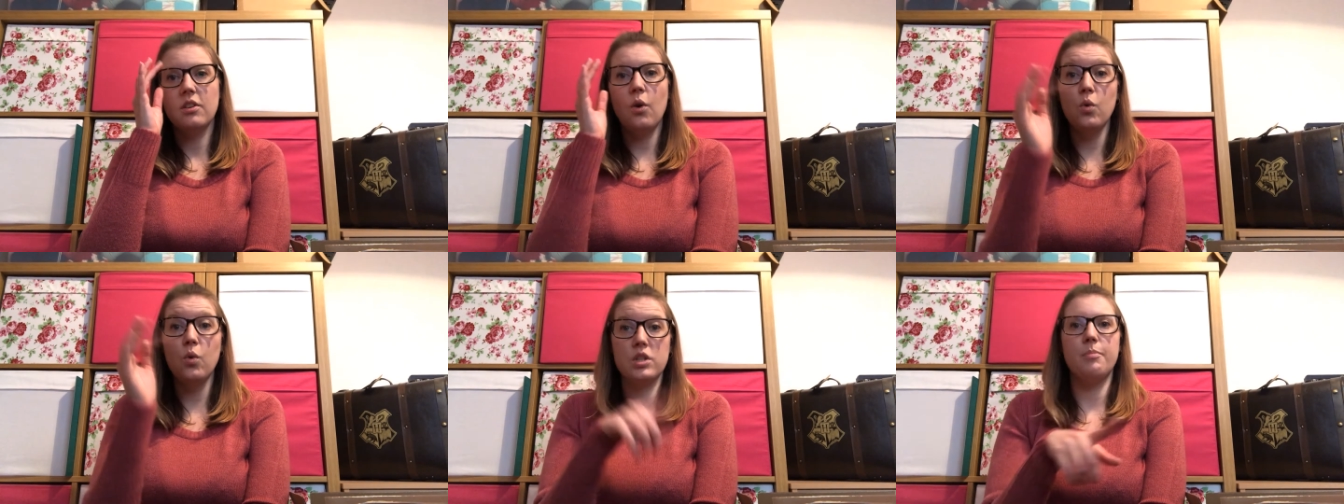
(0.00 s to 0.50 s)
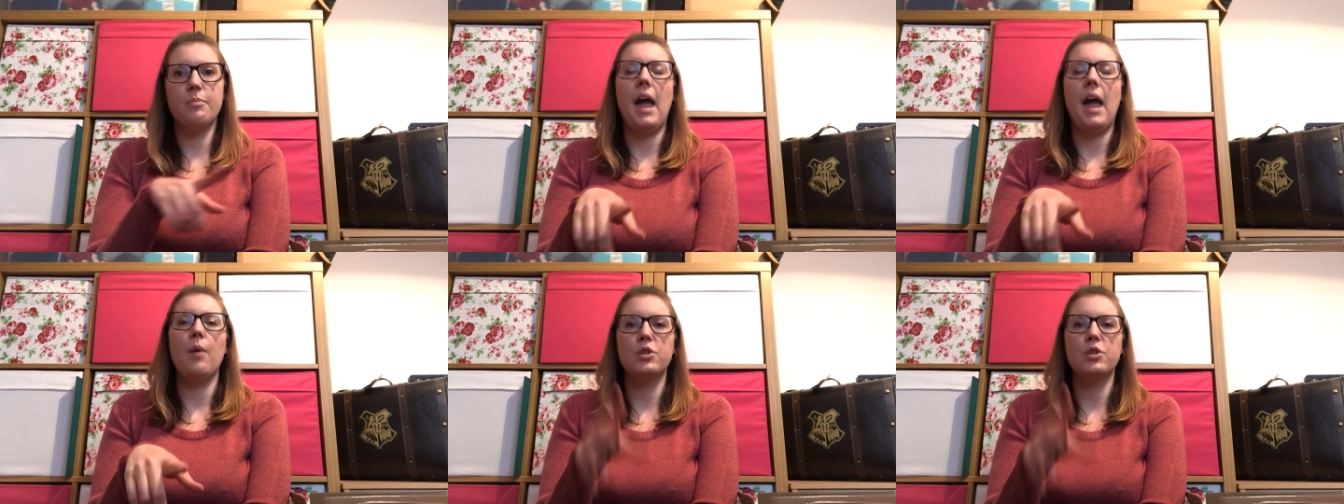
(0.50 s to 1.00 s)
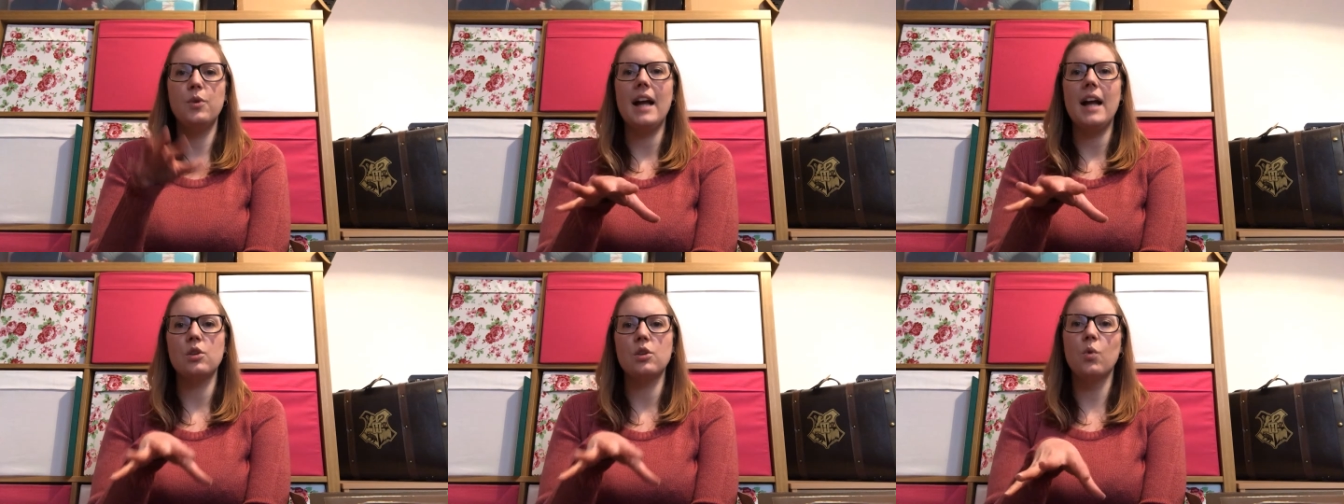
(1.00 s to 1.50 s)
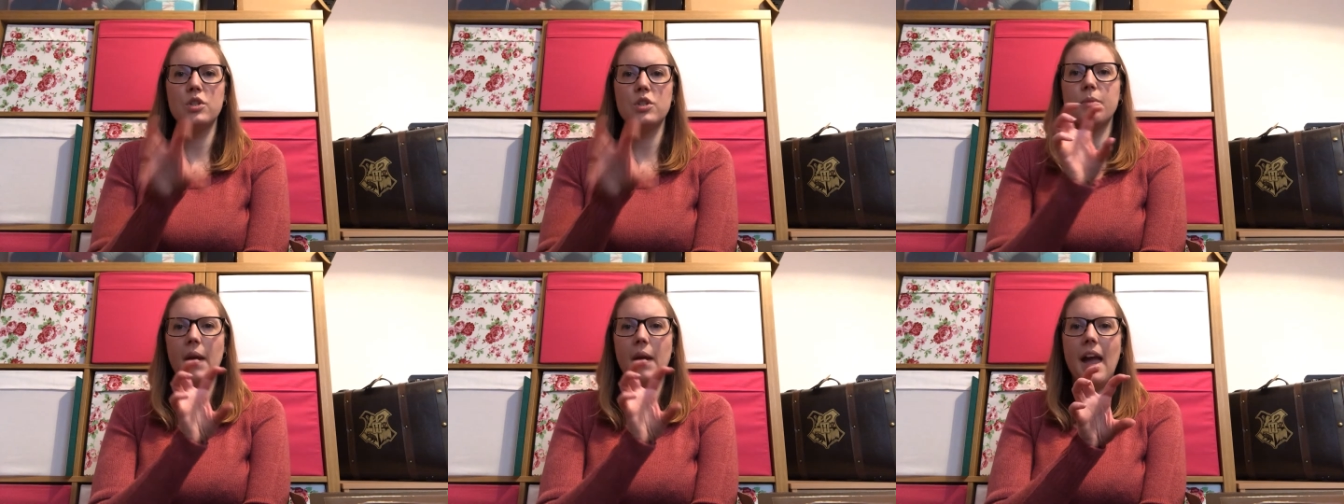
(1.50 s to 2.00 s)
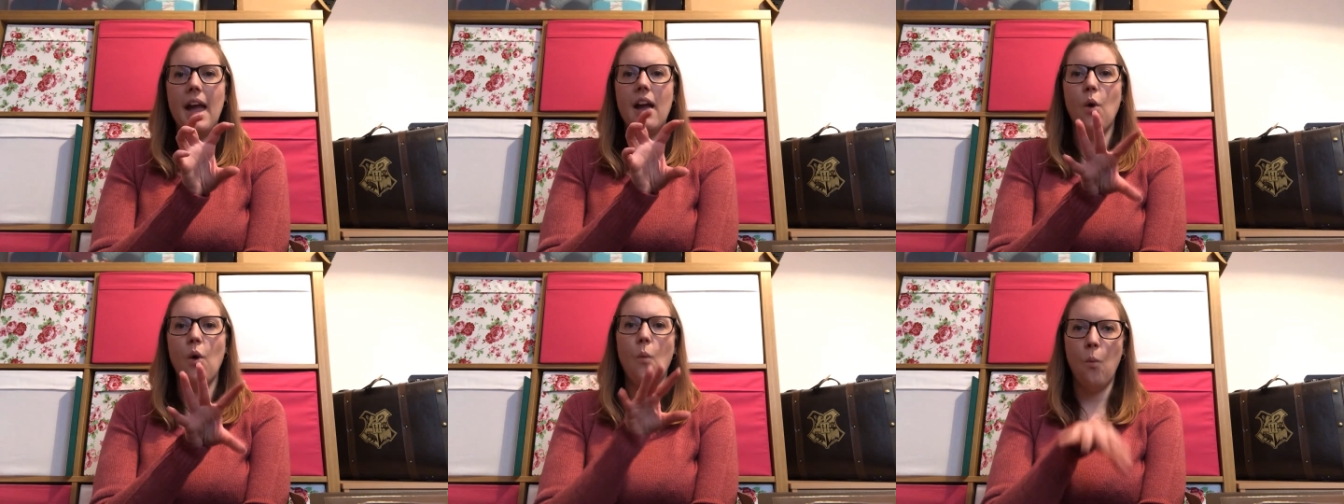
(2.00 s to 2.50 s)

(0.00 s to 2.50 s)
order the bear was you had to order the bear